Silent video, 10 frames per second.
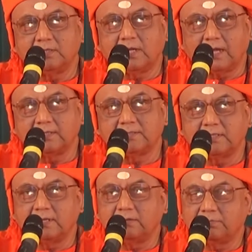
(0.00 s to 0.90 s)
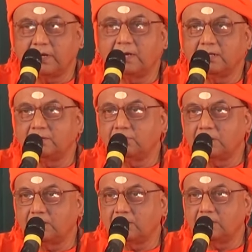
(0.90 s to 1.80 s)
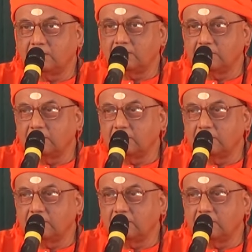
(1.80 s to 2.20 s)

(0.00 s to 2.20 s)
the asana, pranayama,